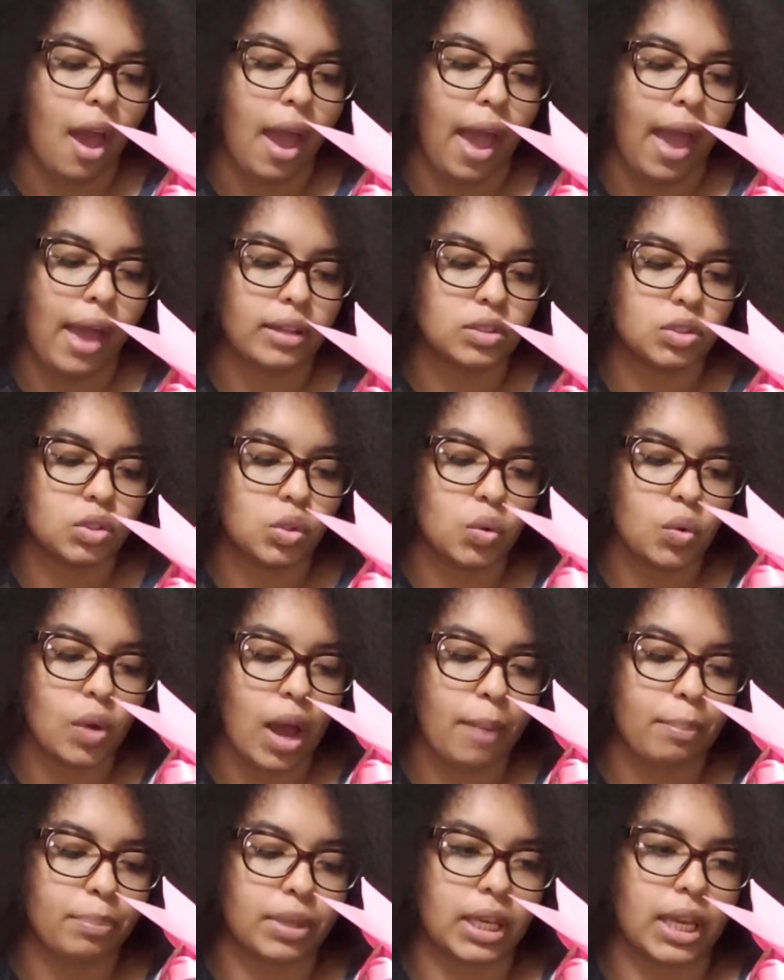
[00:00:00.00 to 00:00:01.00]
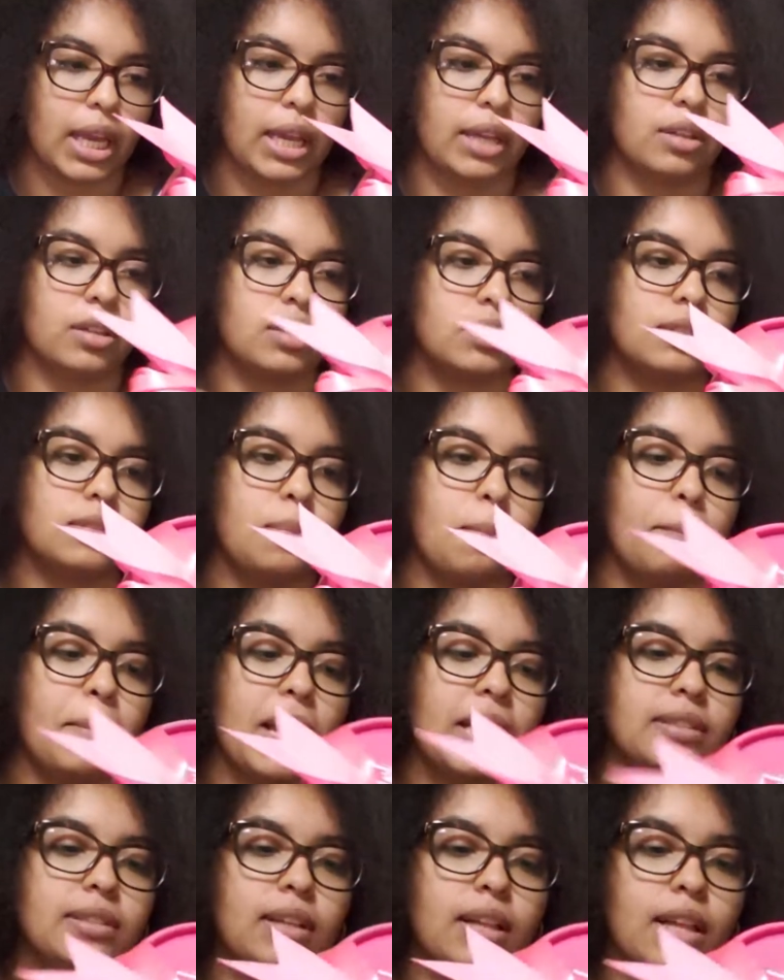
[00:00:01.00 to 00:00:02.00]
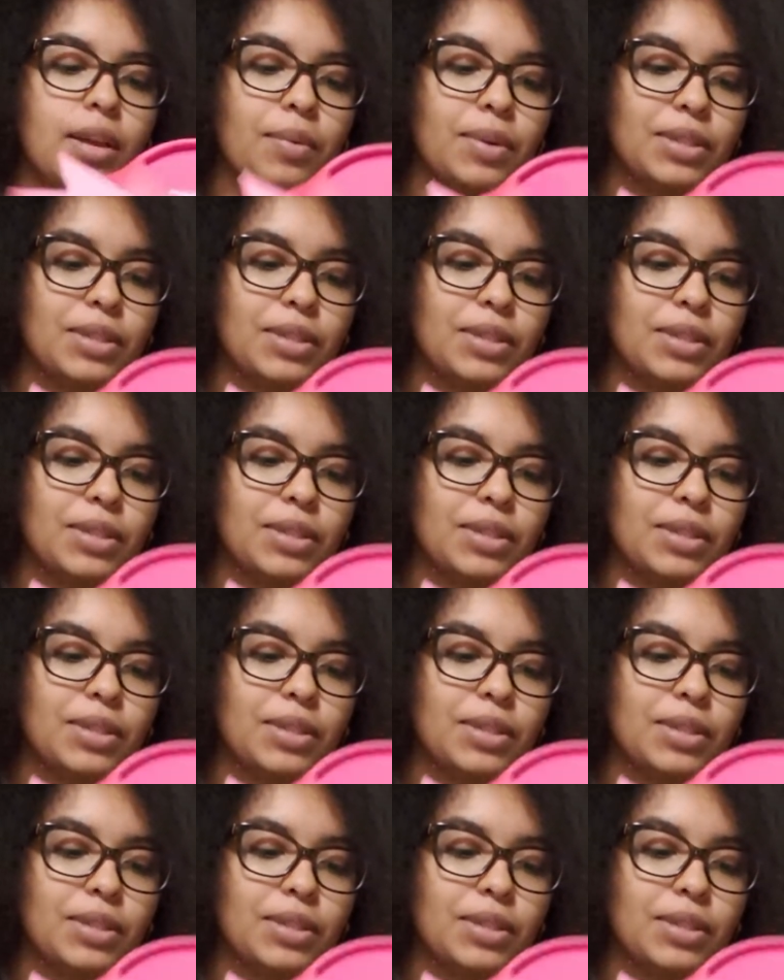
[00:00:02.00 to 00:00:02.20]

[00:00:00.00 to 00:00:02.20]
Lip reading: and 2 applicators. Basically,